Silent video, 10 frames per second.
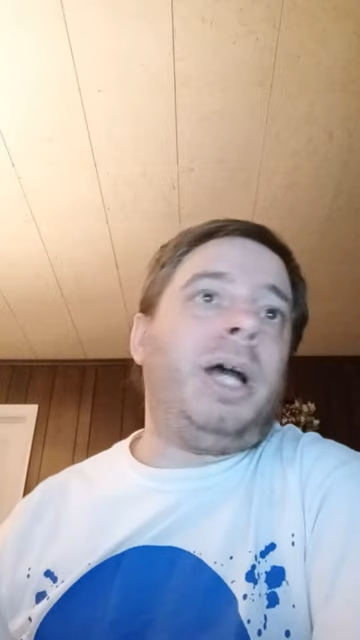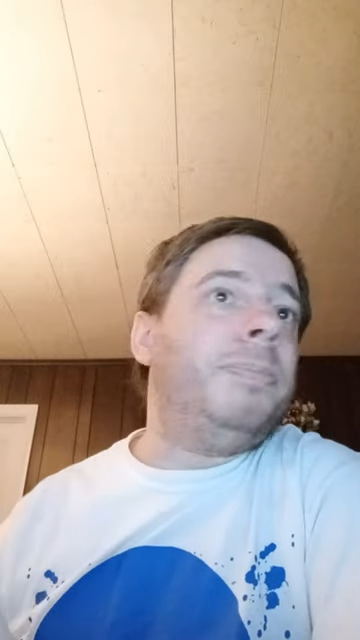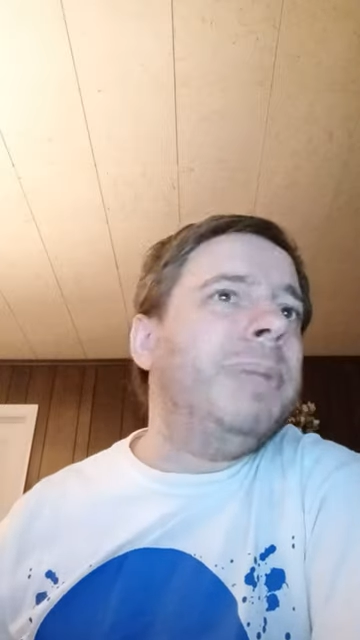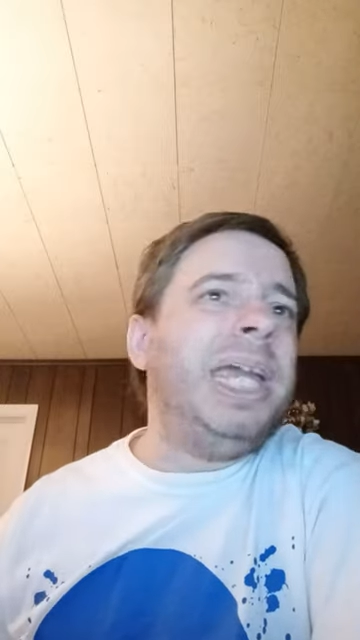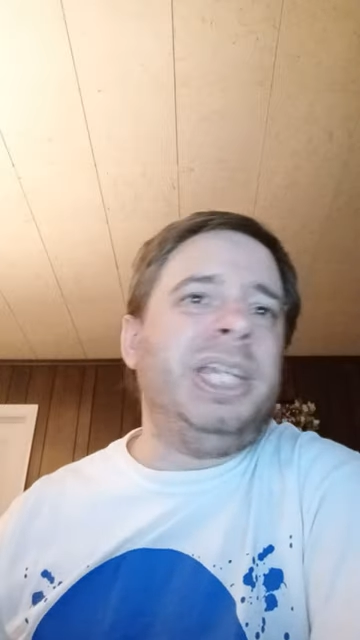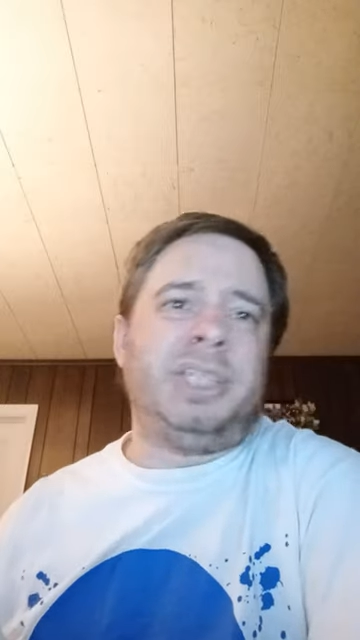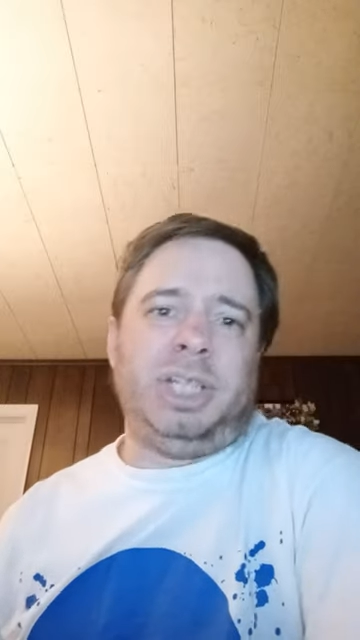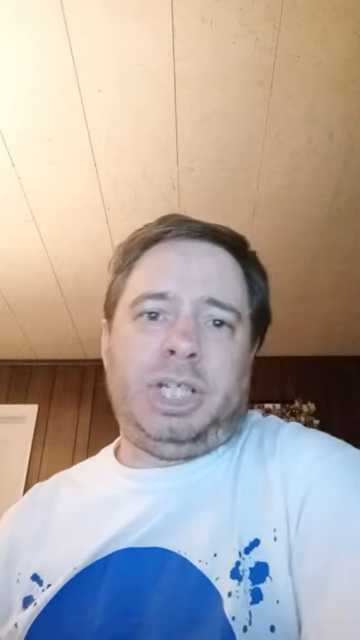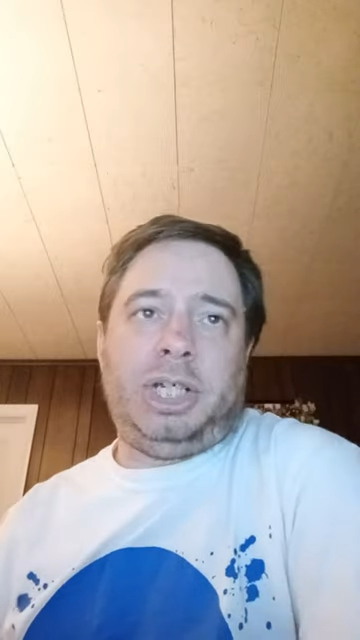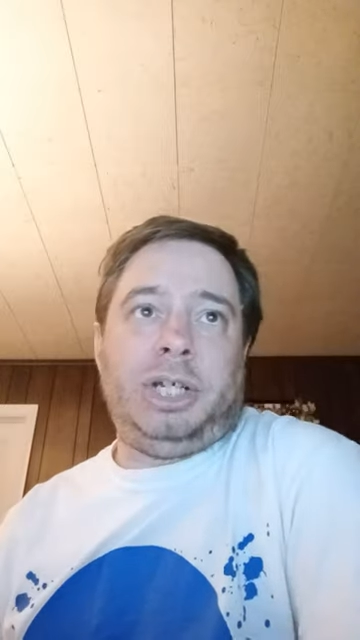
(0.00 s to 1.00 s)

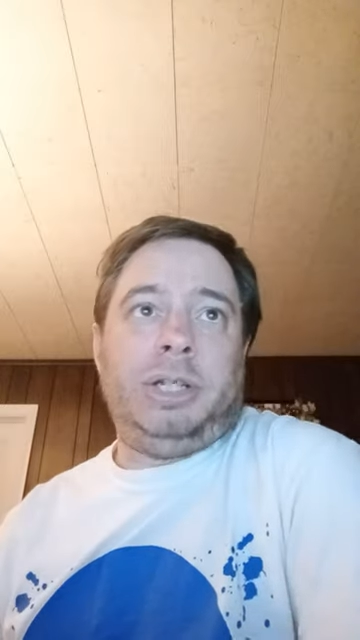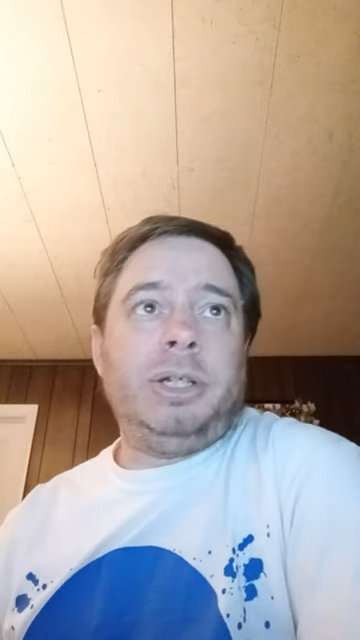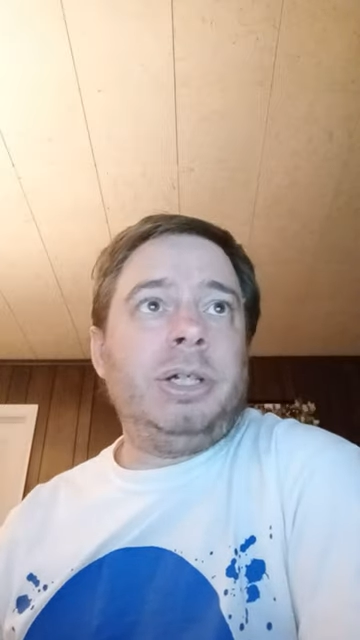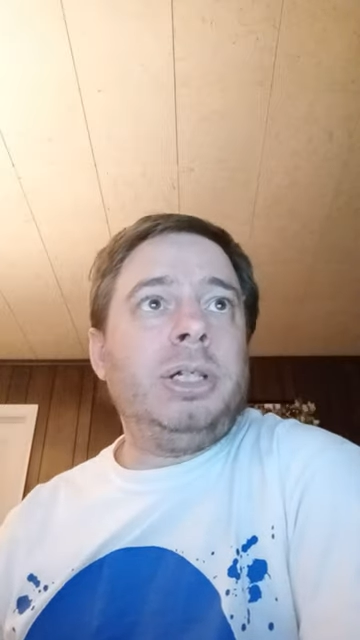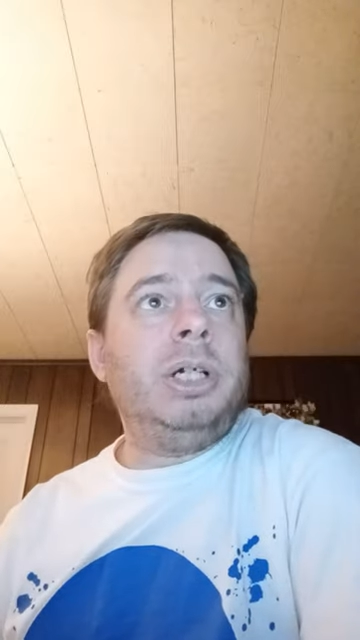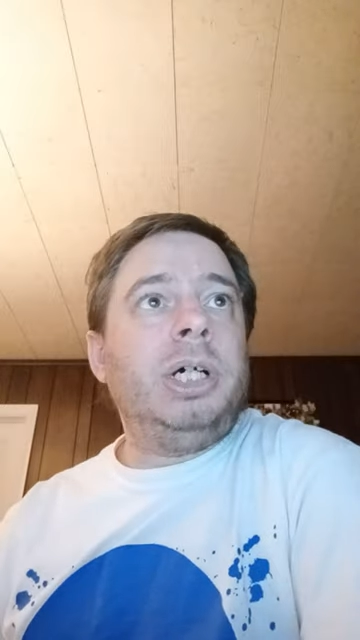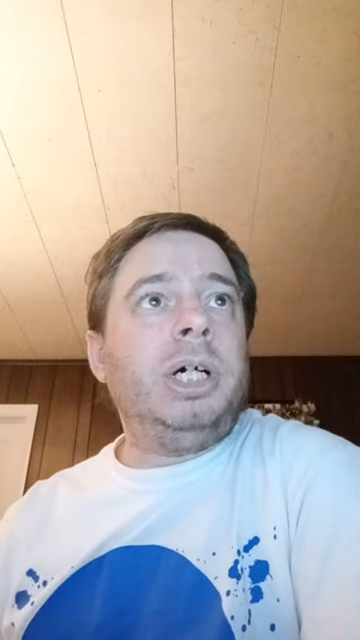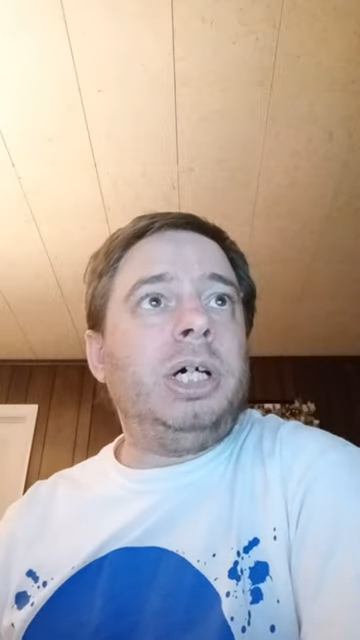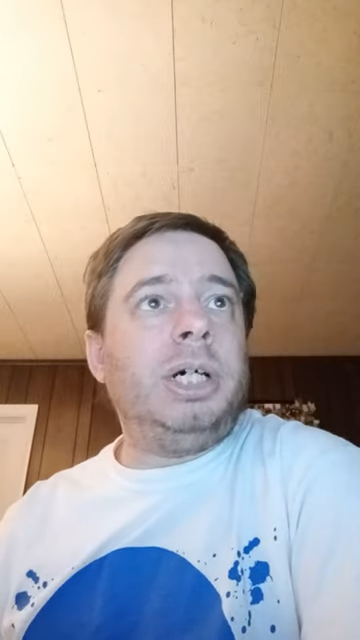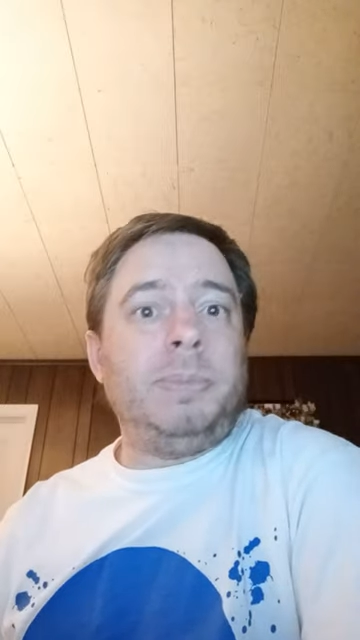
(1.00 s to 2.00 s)
Amazing shit.
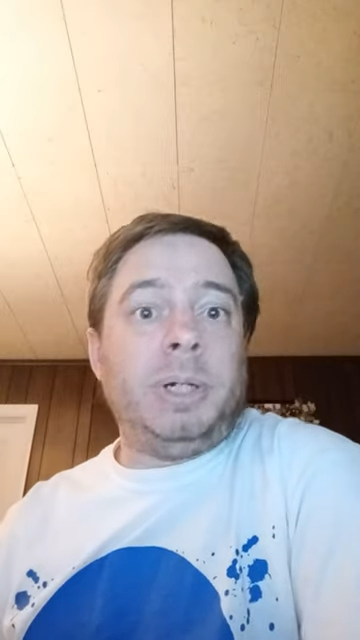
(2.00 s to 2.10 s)
Um,